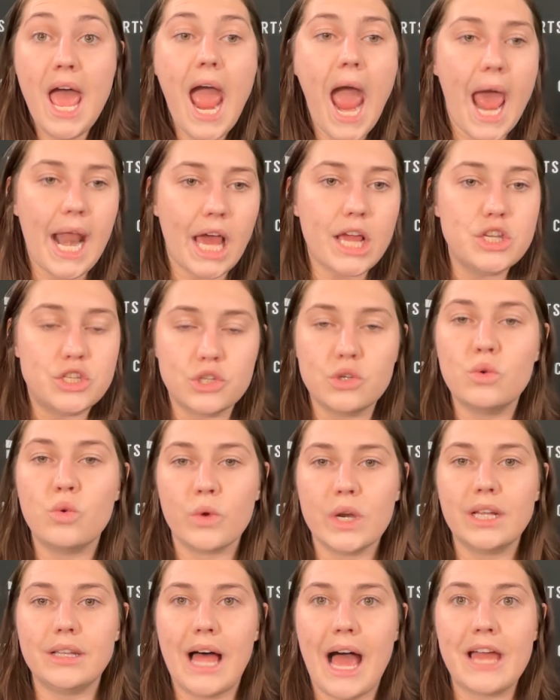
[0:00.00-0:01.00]
And I do
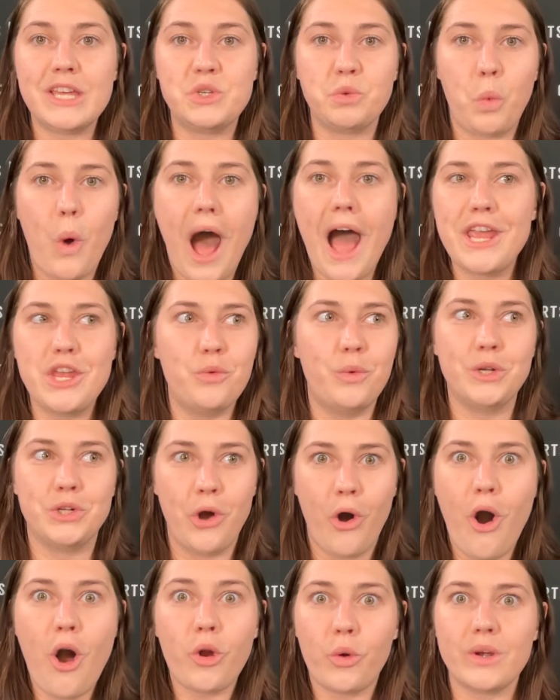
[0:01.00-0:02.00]
realize why you would
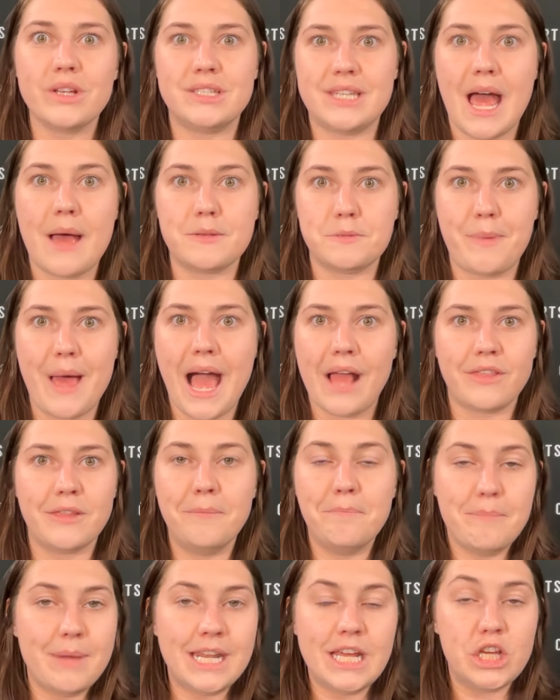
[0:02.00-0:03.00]
call Kristaps back the
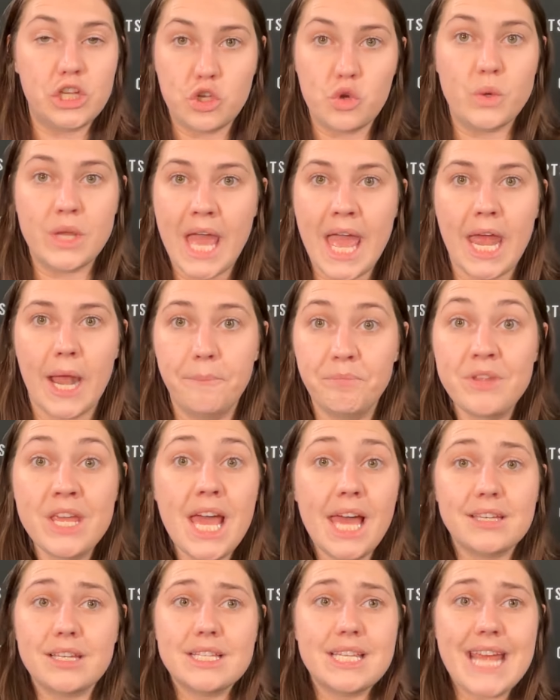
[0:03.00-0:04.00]
minute you can.
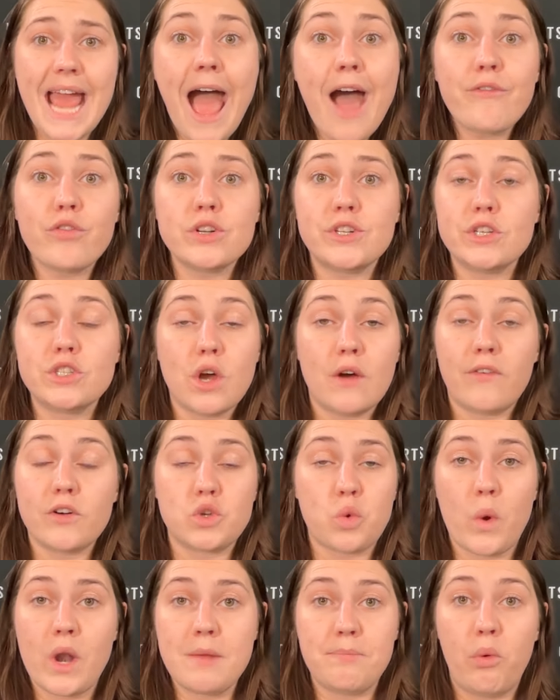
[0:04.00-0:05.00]
Because he averages over
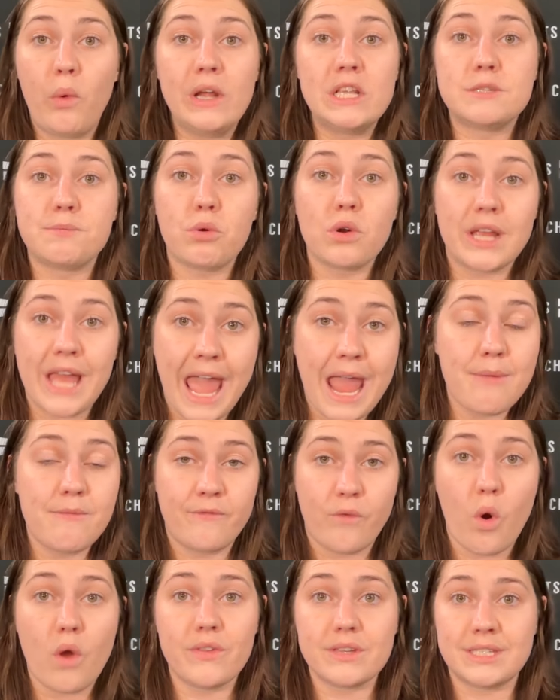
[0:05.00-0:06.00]
20 points per game
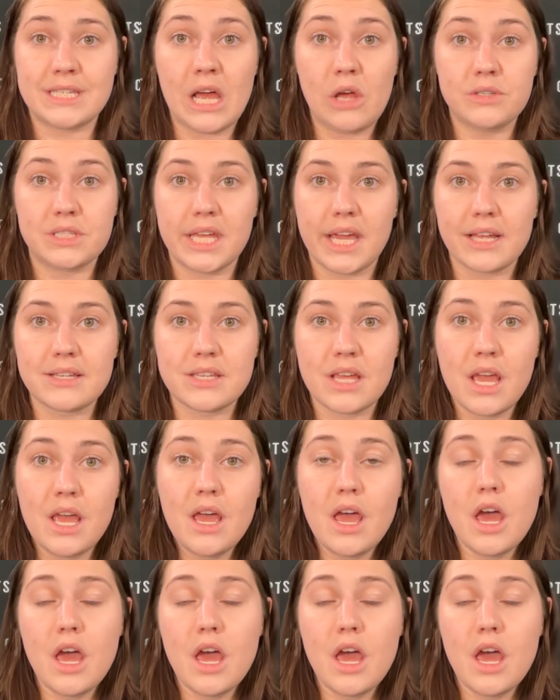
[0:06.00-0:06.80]
for the Celtics.